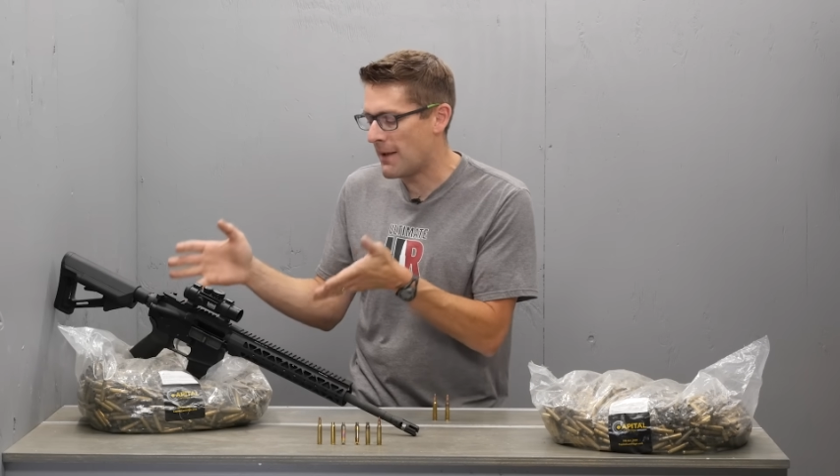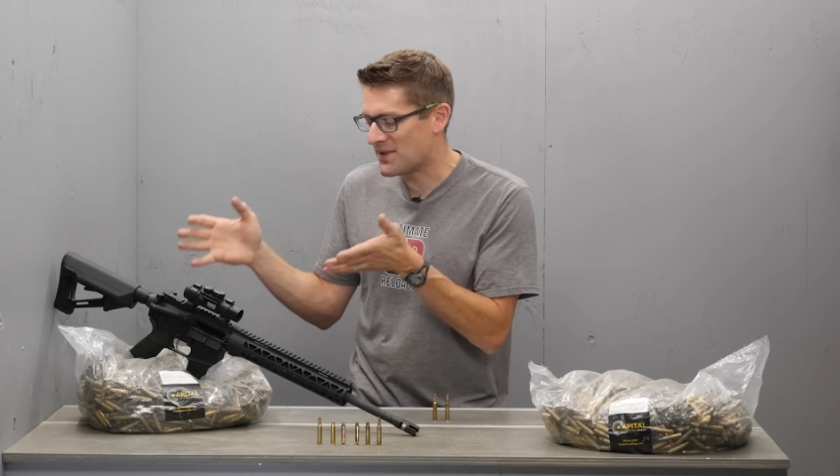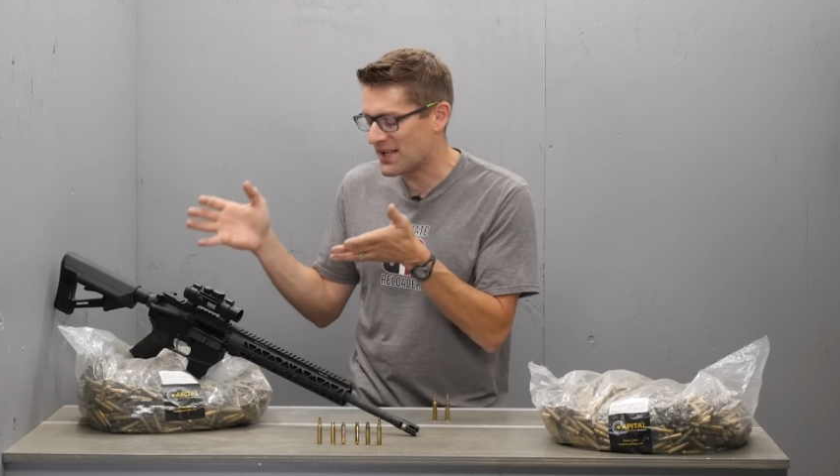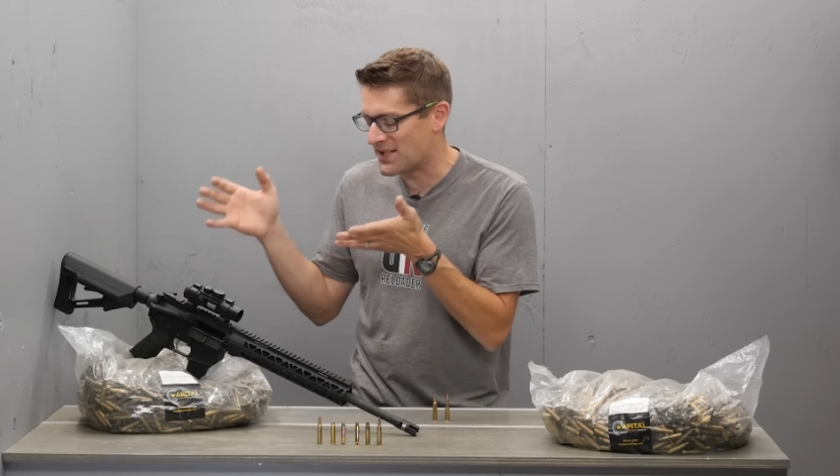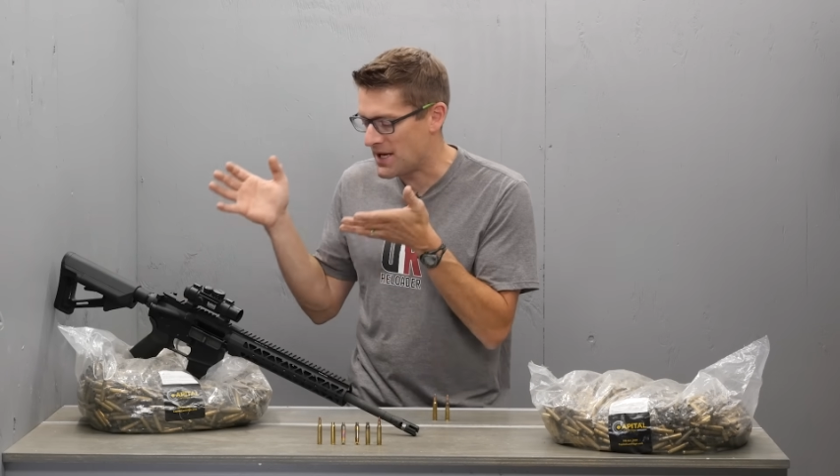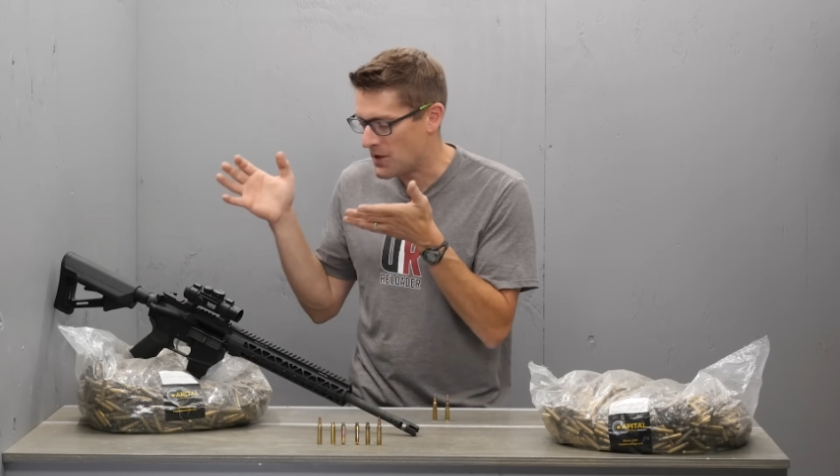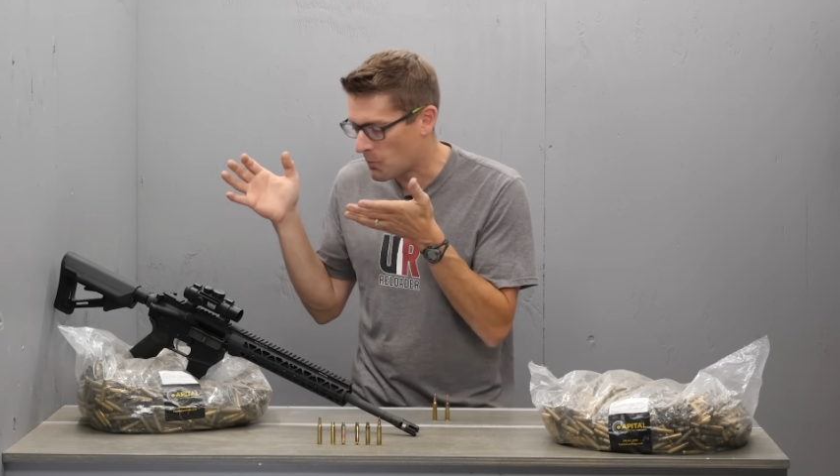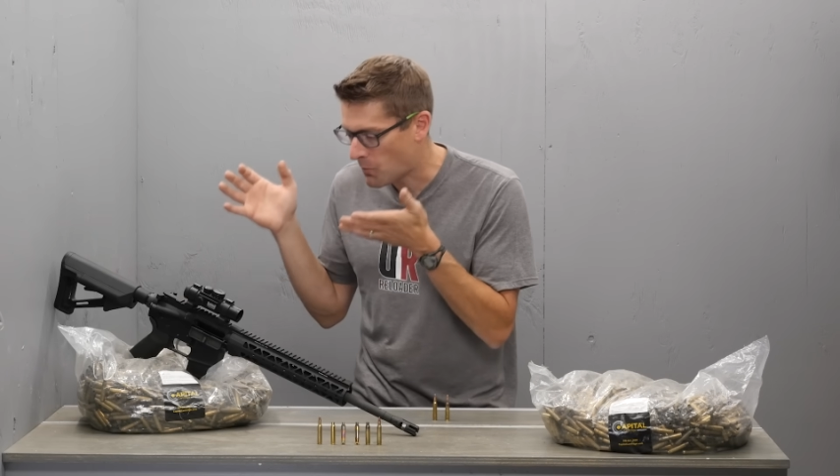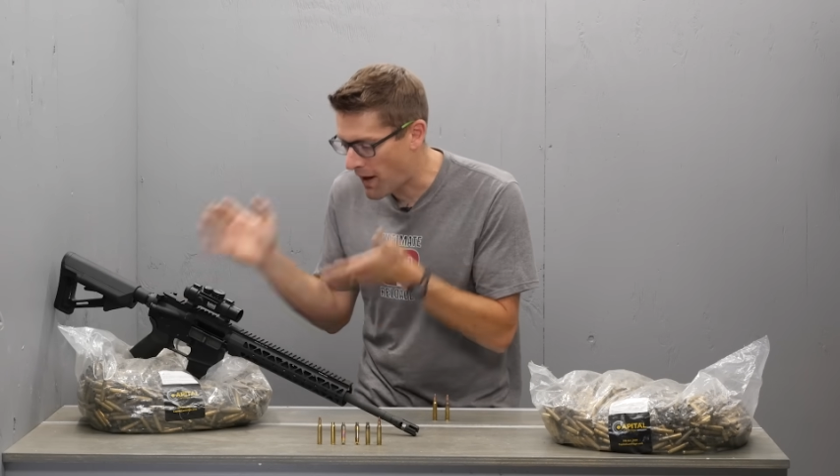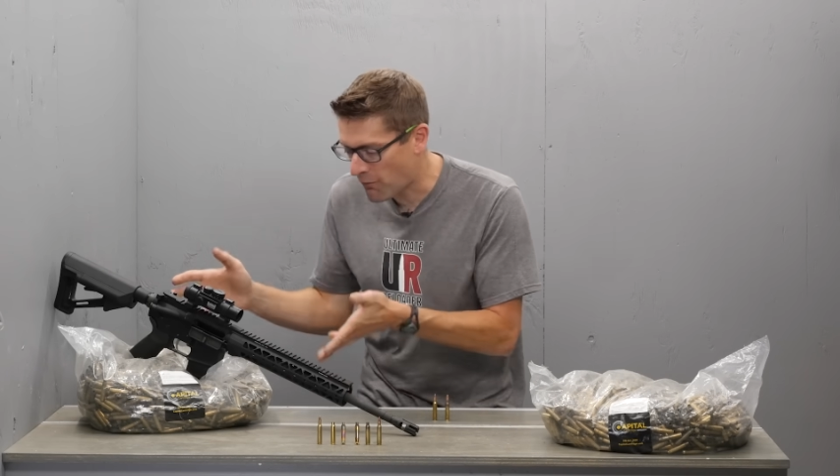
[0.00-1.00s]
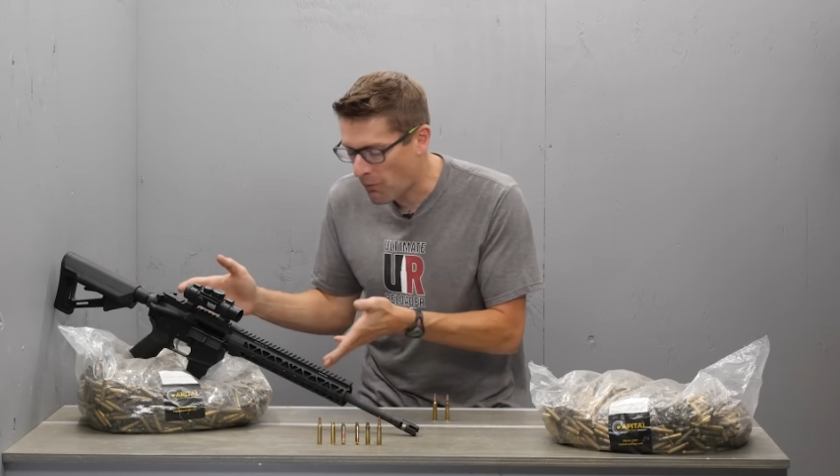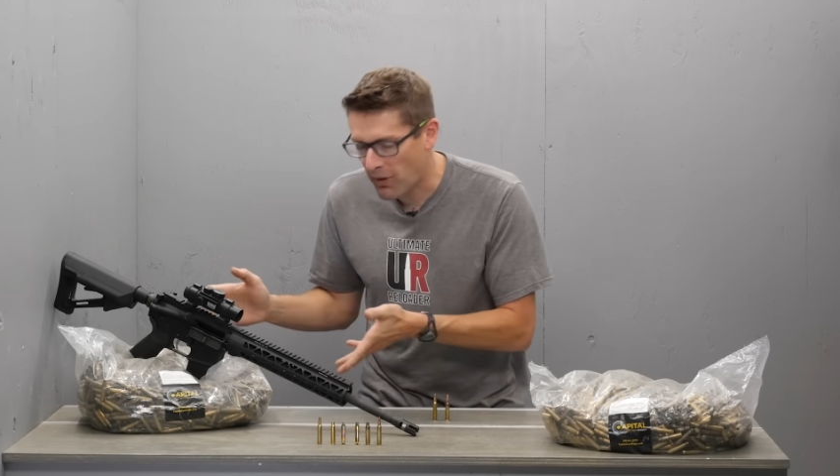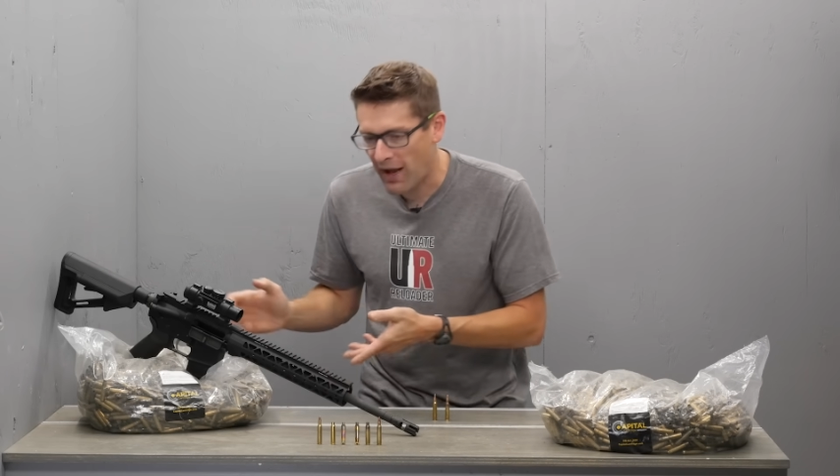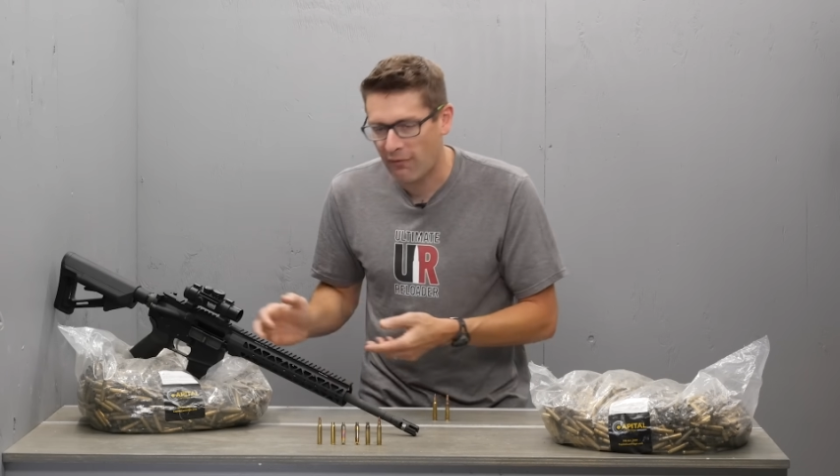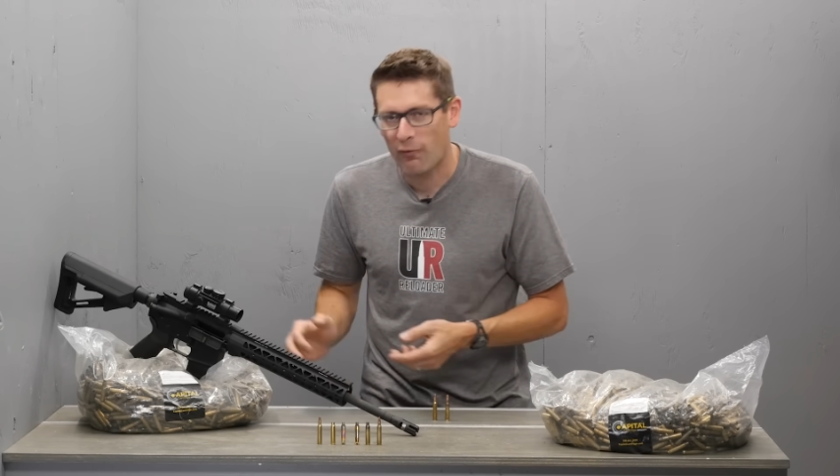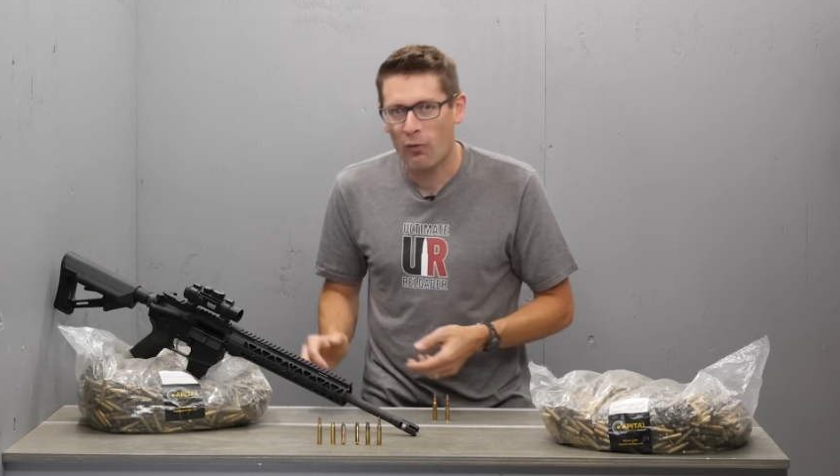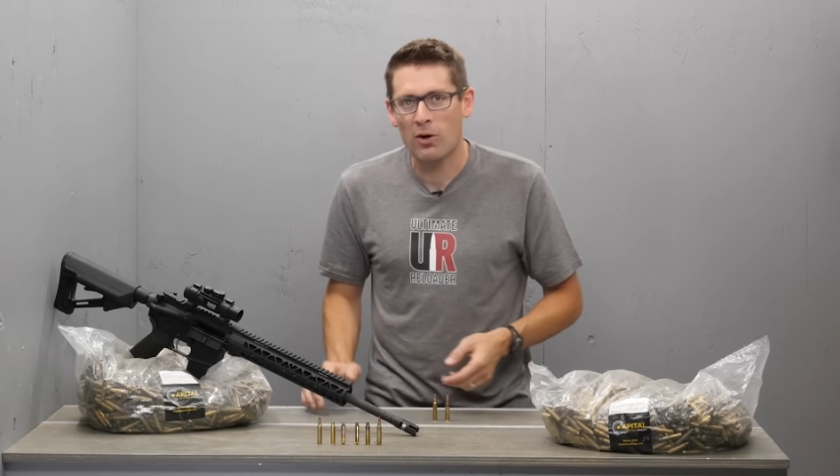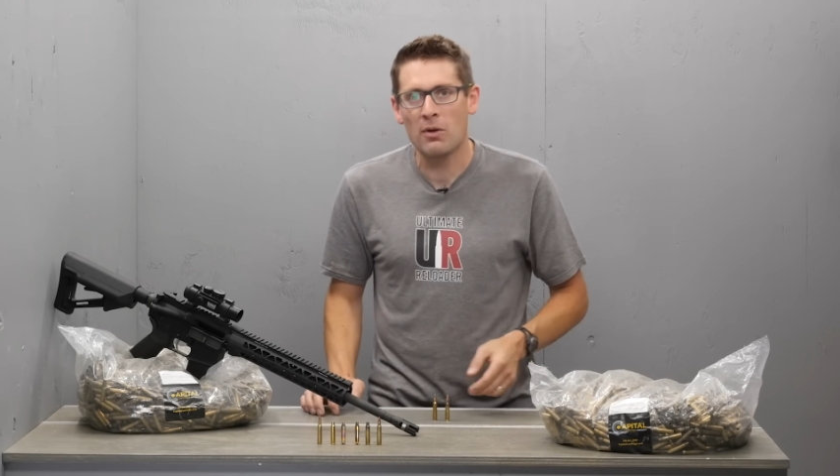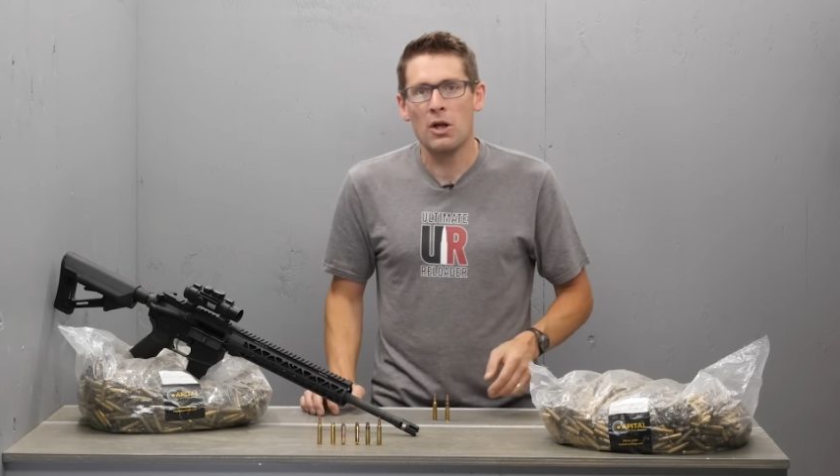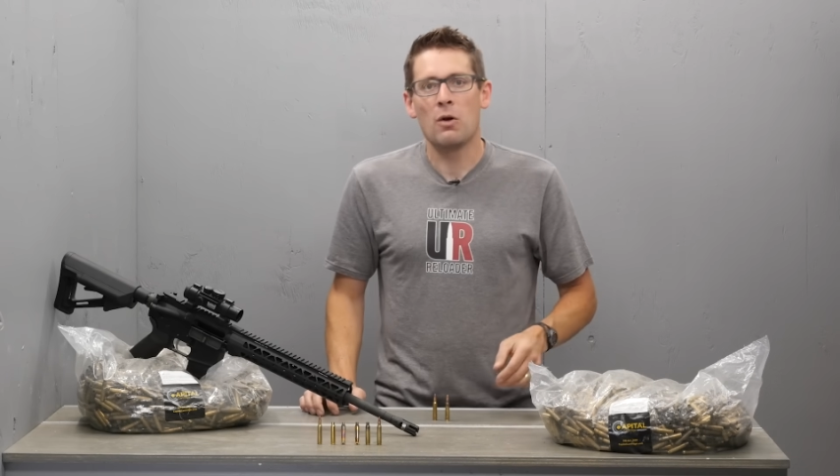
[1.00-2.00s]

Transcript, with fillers: M16 rifle platform.